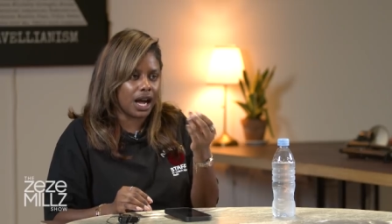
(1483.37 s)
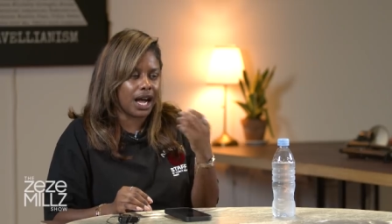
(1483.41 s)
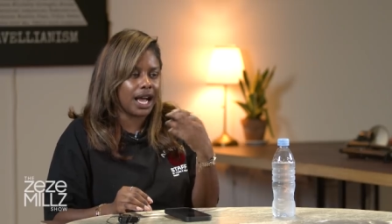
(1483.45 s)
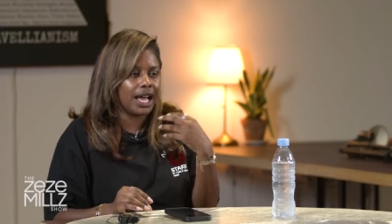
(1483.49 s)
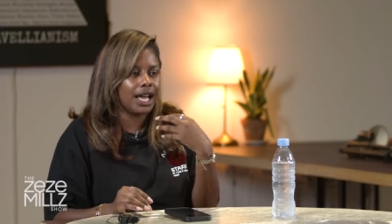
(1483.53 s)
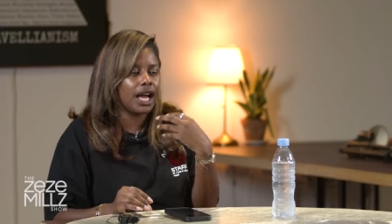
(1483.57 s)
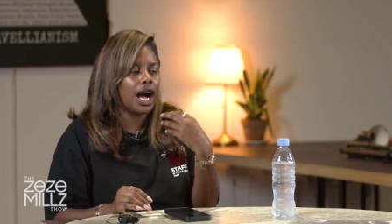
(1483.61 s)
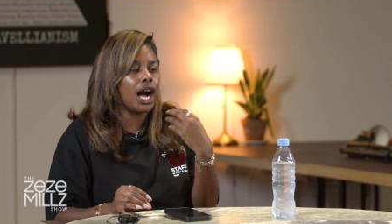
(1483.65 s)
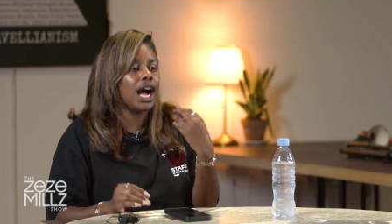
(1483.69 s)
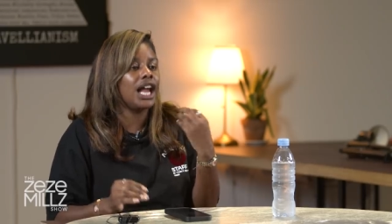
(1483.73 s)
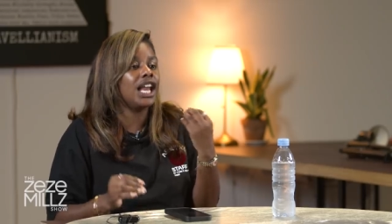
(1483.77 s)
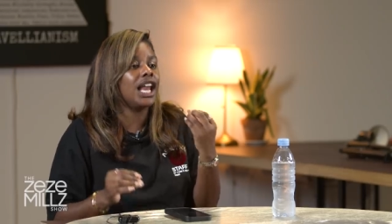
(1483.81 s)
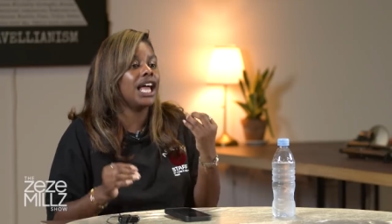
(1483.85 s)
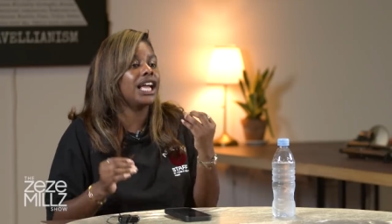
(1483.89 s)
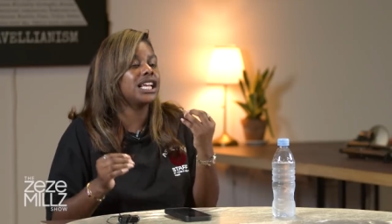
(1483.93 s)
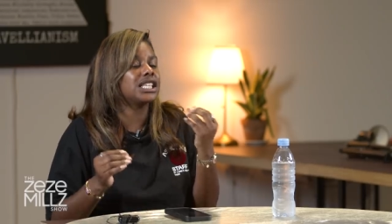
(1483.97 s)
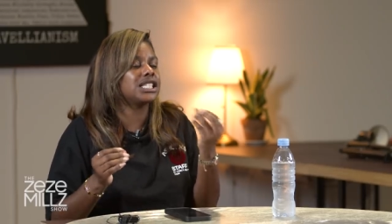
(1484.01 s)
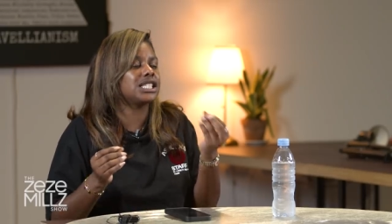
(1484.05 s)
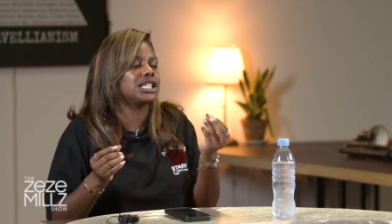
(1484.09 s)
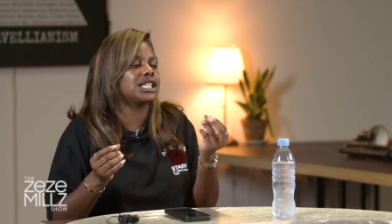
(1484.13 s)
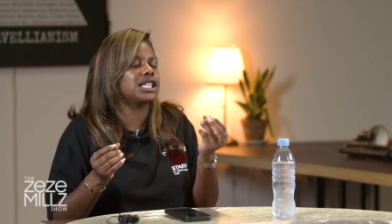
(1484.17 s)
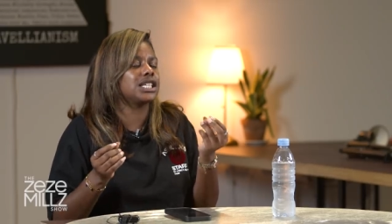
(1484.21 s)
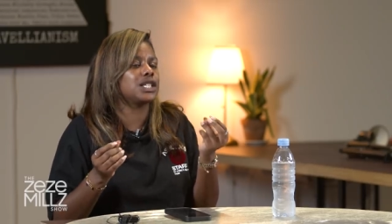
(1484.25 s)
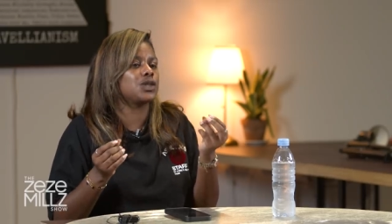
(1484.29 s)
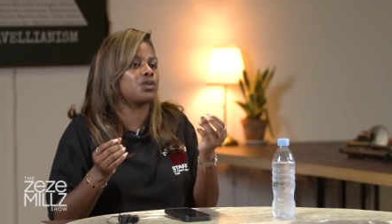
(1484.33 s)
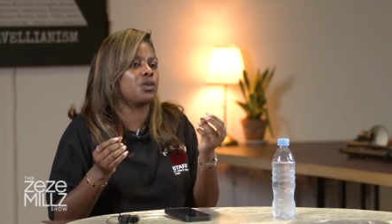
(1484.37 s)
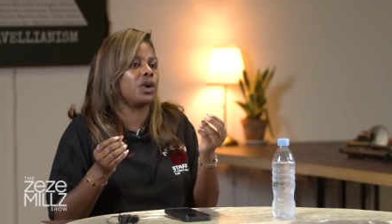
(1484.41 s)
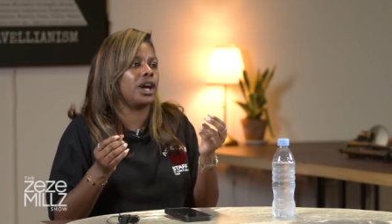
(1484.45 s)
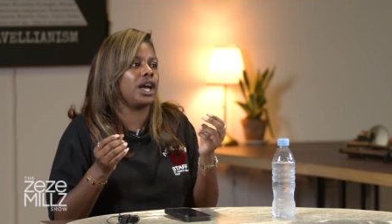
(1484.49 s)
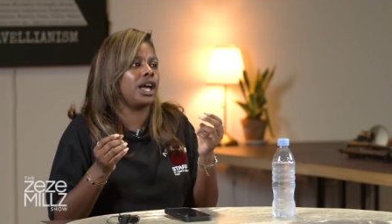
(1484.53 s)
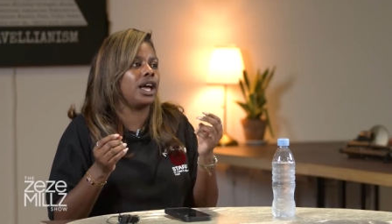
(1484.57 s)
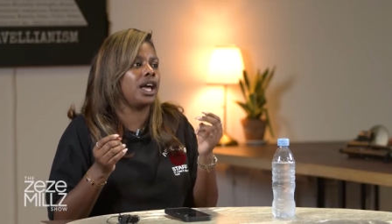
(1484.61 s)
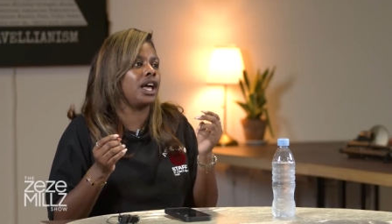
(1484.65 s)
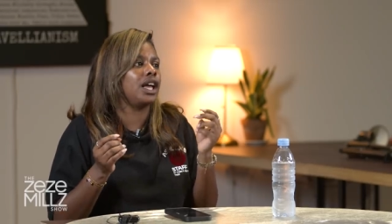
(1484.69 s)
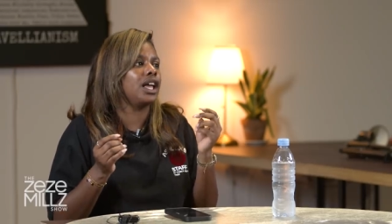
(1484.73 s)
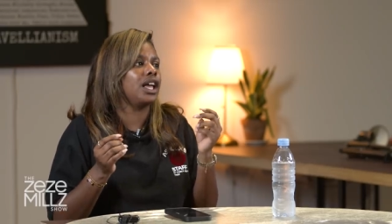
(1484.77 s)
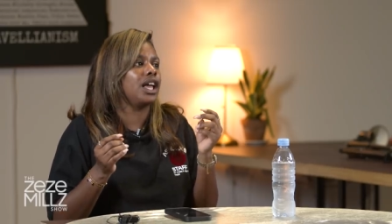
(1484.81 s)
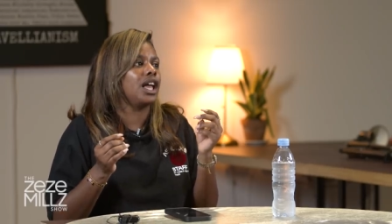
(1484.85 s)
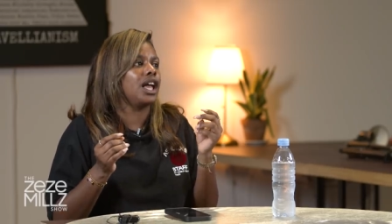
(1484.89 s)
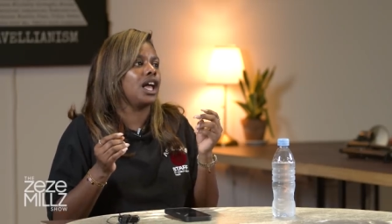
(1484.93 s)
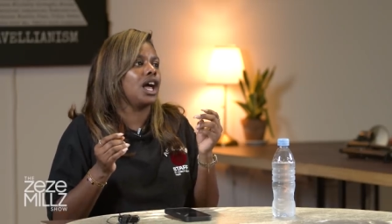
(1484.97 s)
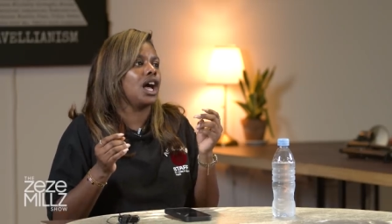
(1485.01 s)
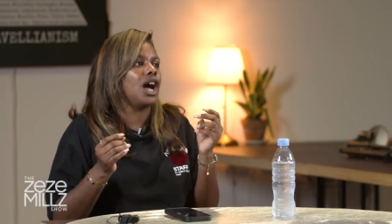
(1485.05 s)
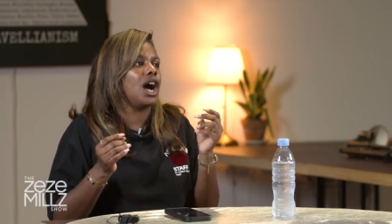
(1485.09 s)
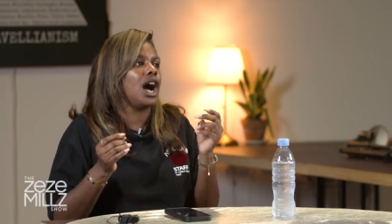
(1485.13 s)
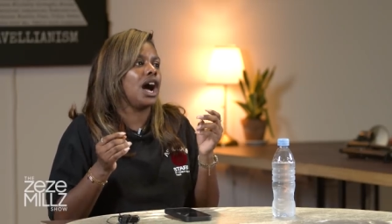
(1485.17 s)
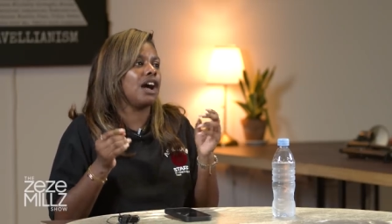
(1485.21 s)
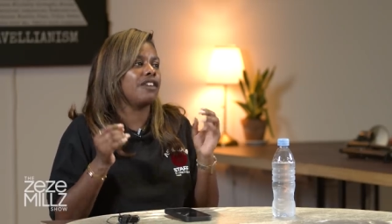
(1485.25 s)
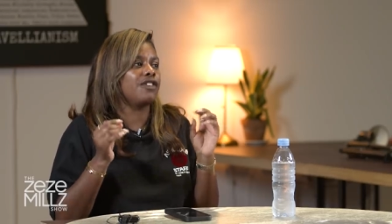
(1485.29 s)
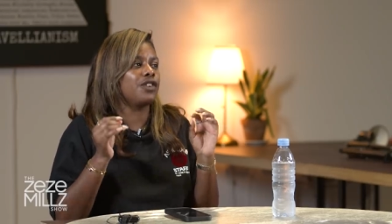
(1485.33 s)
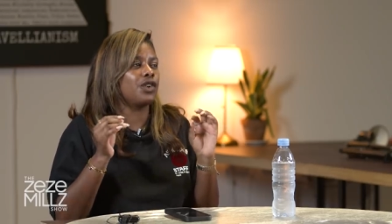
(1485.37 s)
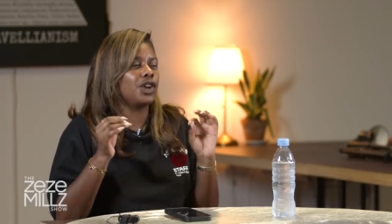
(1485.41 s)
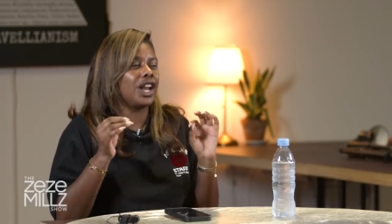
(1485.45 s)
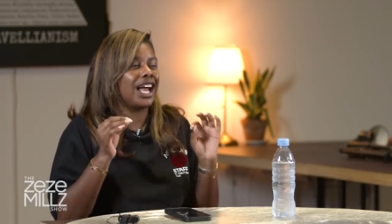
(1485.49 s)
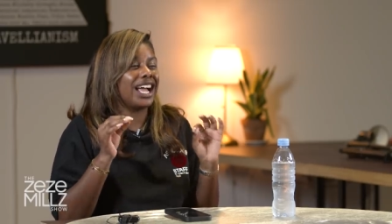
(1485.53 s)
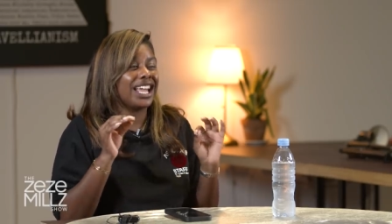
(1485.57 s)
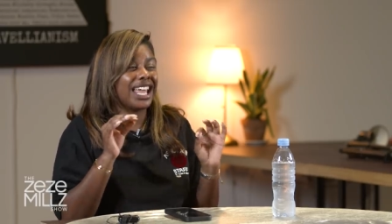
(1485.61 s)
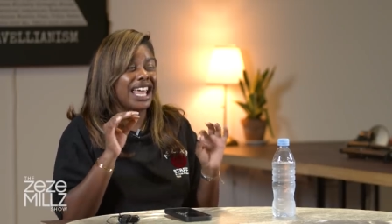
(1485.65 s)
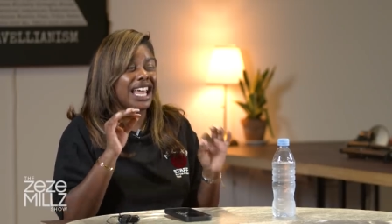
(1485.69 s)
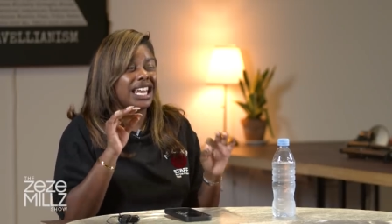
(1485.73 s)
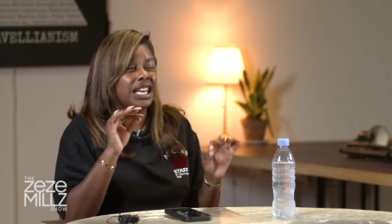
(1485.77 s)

I, I like singers where I feel like